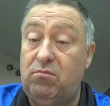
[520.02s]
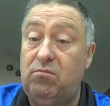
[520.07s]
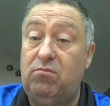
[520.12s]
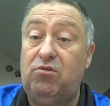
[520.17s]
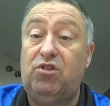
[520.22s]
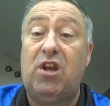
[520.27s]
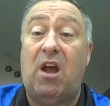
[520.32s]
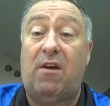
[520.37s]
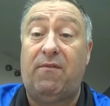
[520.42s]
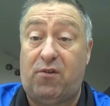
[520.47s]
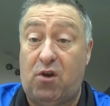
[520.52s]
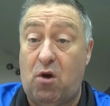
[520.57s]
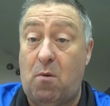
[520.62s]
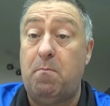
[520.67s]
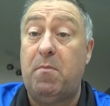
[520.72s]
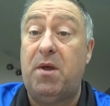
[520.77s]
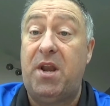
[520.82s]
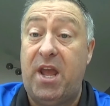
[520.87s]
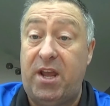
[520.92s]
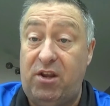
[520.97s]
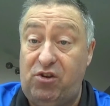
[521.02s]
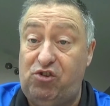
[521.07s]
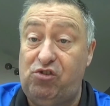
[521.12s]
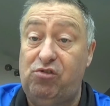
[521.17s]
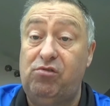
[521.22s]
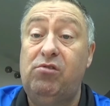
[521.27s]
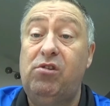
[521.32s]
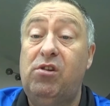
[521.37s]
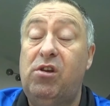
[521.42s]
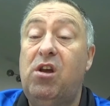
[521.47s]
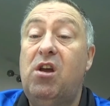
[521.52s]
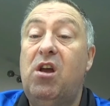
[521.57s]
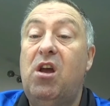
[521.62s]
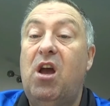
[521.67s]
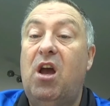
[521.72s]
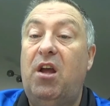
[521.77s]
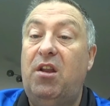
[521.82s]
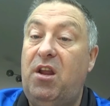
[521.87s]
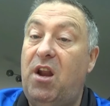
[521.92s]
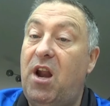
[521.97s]
shaft combination,
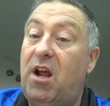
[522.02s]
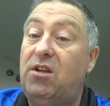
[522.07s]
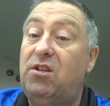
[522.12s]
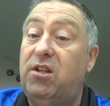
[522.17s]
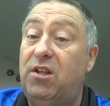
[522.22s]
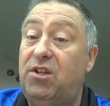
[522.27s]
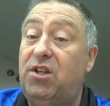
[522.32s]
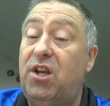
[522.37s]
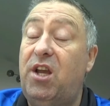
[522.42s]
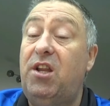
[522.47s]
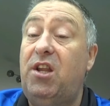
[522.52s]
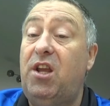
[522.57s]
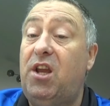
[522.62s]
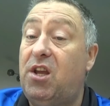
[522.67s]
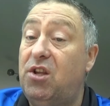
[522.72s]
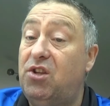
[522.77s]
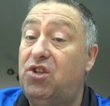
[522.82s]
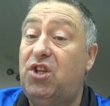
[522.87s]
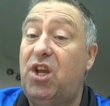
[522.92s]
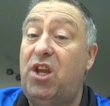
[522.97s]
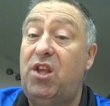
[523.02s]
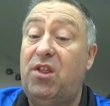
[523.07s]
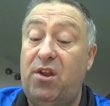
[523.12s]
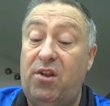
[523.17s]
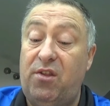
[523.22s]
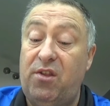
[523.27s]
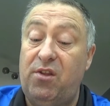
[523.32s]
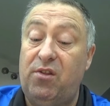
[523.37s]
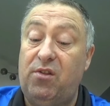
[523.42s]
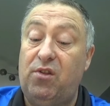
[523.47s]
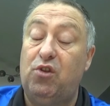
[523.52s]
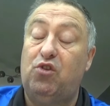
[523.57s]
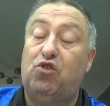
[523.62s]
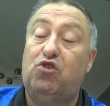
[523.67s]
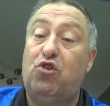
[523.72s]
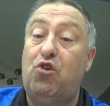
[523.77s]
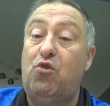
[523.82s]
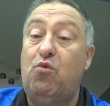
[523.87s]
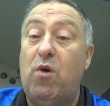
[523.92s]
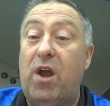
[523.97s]
and you're actually seeing, you can see that the
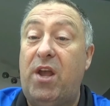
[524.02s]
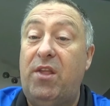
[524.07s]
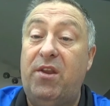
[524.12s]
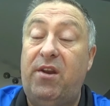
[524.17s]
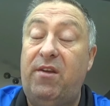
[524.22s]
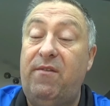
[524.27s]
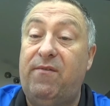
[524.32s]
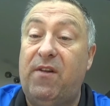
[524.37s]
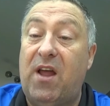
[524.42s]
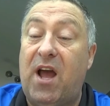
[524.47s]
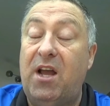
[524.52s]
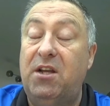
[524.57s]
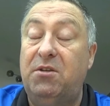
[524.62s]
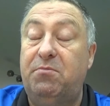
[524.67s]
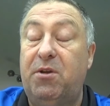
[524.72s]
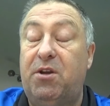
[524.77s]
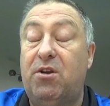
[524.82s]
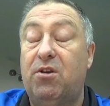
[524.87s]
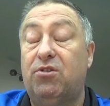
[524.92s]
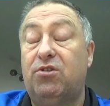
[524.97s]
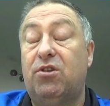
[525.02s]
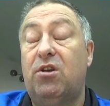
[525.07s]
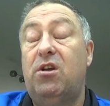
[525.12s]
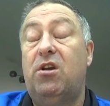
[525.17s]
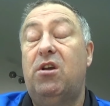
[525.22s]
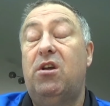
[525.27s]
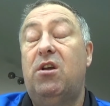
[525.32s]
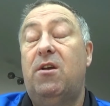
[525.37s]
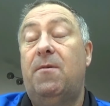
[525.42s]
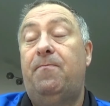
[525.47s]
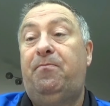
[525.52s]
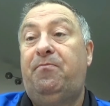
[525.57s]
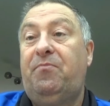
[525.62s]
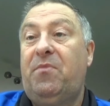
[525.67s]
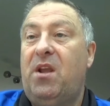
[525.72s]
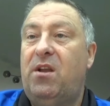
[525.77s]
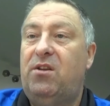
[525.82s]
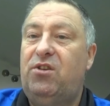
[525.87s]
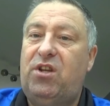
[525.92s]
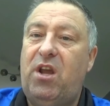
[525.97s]
true way that it flies. Because
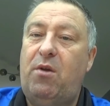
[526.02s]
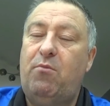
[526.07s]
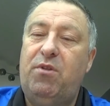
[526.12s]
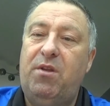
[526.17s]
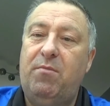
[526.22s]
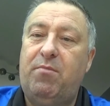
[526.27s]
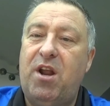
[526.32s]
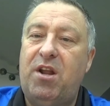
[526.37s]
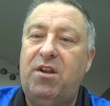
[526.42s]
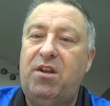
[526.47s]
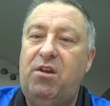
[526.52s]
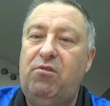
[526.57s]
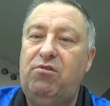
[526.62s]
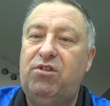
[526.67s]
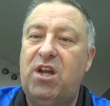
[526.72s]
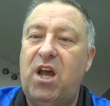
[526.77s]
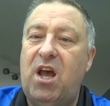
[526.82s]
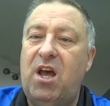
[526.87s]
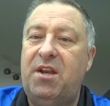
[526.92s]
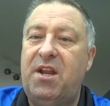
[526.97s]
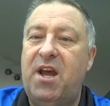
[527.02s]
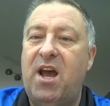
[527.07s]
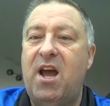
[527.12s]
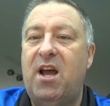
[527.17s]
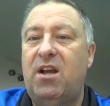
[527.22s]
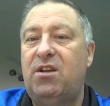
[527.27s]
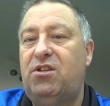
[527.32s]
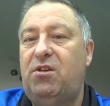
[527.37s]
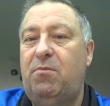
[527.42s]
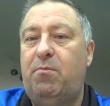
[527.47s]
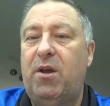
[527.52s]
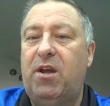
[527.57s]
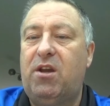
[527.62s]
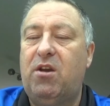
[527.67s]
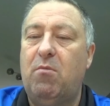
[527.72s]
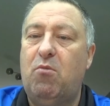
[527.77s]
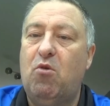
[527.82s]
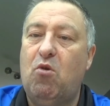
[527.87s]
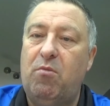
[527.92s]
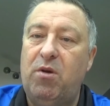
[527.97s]
same with a brand new set of darts, you pick
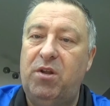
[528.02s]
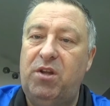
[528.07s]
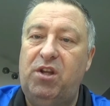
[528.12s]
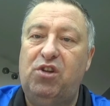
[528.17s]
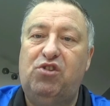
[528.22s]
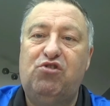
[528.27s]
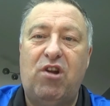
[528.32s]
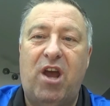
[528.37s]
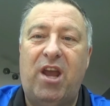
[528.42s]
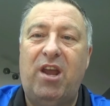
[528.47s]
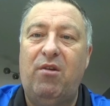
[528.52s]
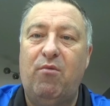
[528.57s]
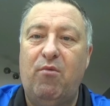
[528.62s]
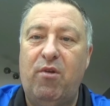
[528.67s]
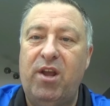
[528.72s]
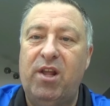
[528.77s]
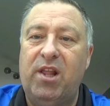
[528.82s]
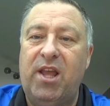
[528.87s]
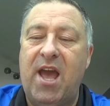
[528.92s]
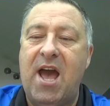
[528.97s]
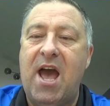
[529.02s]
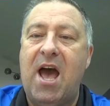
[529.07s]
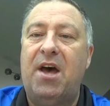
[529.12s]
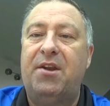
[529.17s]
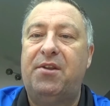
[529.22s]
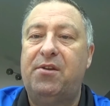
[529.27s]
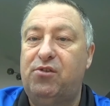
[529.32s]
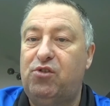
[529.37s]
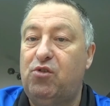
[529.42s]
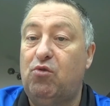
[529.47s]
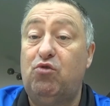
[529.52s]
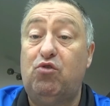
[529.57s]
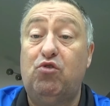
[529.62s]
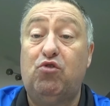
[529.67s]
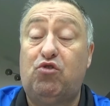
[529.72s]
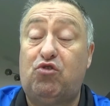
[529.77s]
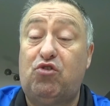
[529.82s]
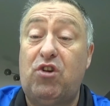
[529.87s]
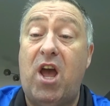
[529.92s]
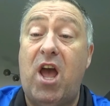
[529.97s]
them up and you're trying really hard. So
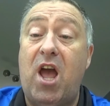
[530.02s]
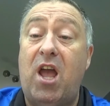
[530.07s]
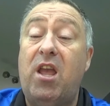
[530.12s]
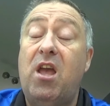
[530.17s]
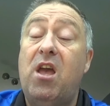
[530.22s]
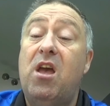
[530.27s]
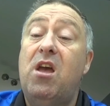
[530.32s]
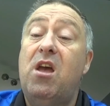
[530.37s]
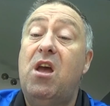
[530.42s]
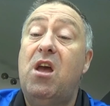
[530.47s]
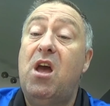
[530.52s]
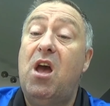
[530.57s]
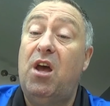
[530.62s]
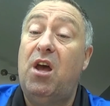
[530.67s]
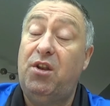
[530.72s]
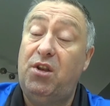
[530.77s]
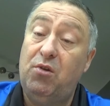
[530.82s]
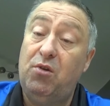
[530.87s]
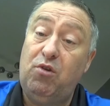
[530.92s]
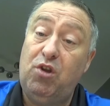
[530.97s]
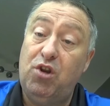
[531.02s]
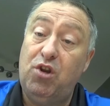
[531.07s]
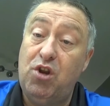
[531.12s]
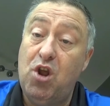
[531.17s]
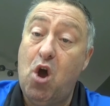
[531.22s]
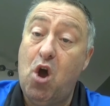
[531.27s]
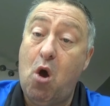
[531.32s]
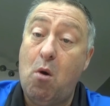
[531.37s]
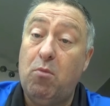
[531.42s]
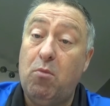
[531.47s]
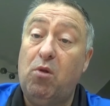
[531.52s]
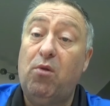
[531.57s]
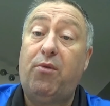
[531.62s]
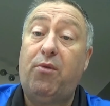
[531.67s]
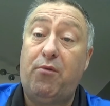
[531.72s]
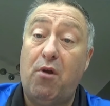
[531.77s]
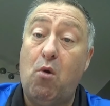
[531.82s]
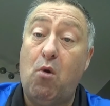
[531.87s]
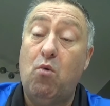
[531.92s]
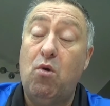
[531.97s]
just try and do your normal
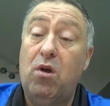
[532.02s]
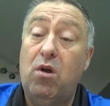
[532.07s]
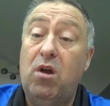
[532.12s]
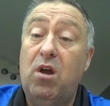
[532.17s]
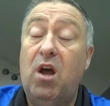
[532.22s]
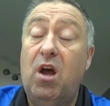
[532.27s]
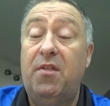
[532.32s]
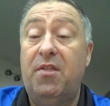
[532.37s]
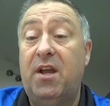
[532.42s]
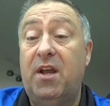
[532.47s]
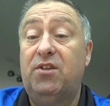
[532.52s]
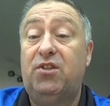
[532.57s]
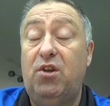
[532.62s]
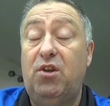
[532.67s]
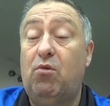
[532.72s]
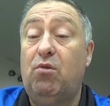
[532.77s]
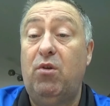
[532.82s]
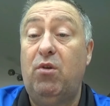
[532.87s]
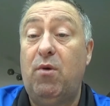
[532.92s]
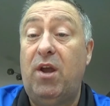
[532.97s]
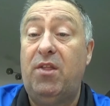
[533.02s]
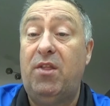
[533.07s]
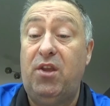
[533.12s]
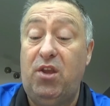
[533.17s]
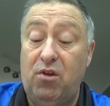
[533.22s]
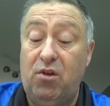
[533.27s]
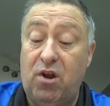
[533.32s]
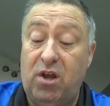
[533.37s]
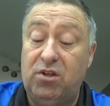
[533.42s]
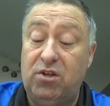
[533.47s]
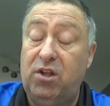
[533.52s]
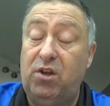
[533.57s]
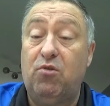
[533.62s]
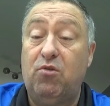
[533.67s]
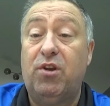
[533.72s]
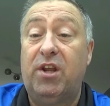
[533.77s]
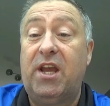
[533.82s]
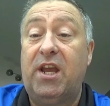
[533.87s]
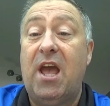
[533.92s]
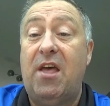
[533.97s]
throw, and that's the only way that you're actually
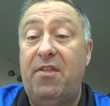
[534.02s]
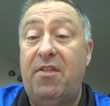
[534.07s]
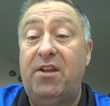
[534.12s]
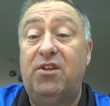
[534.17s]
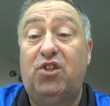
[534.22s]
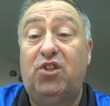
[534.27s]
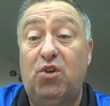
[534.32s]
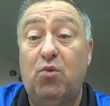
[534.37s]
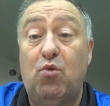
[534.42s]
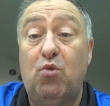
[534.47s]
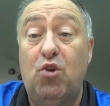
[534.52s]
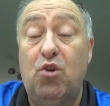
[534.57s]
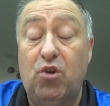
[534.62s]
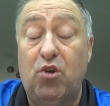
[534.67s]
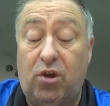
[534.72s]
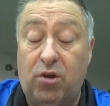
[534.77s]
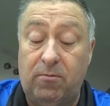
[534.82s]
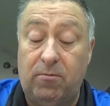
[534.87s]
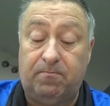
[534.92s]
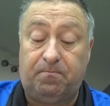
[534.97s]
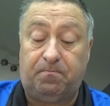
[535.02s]
going to get this to work.